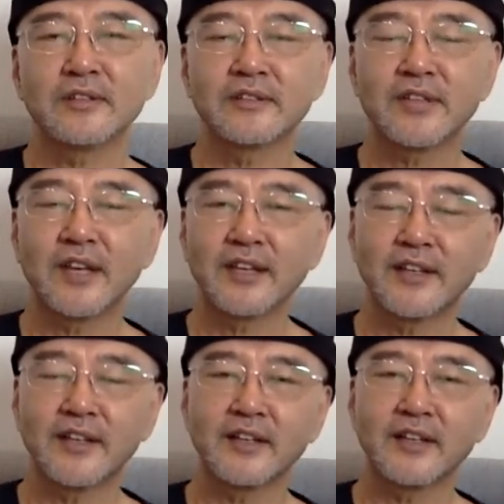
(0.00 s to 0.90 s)
saying
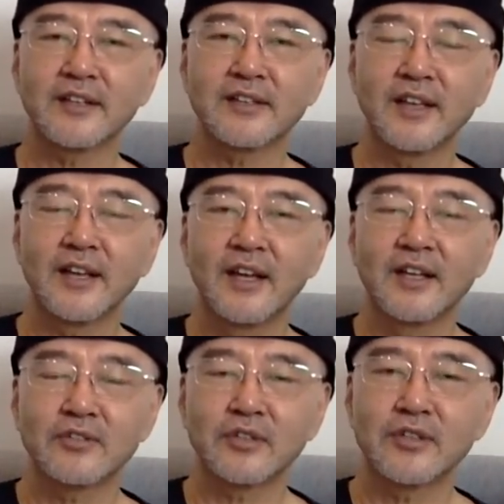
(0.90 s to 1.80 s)
that
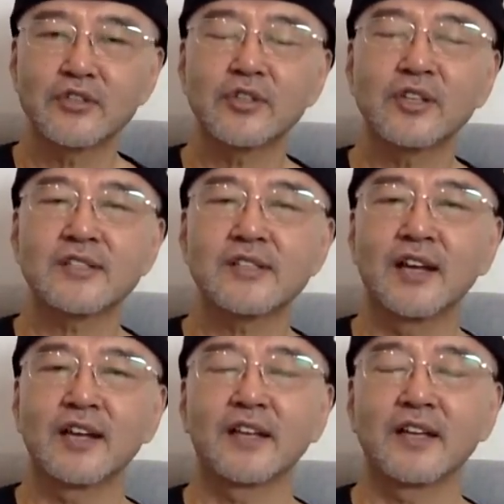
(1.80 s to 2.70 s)
tradition is
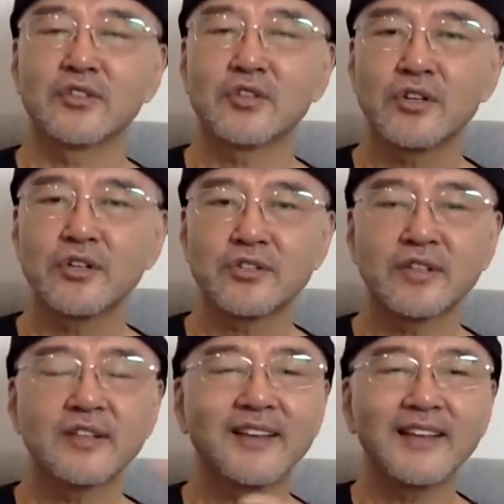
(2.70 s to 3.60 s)
like that.
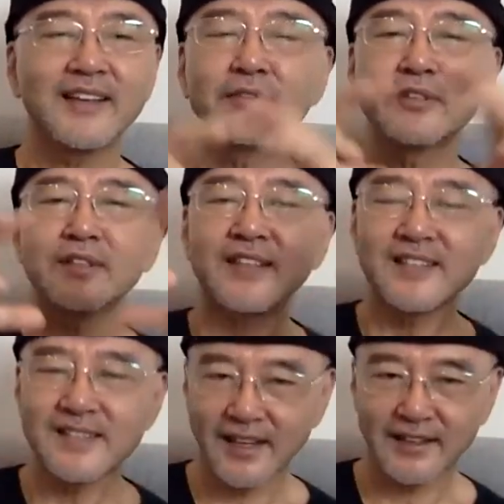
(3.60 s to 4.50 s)
Church even
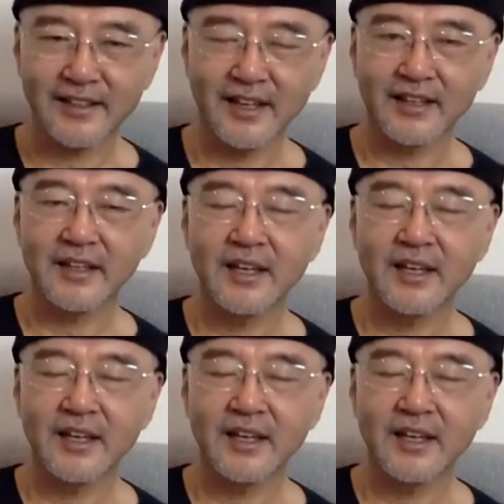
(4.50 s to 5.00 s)
is like that.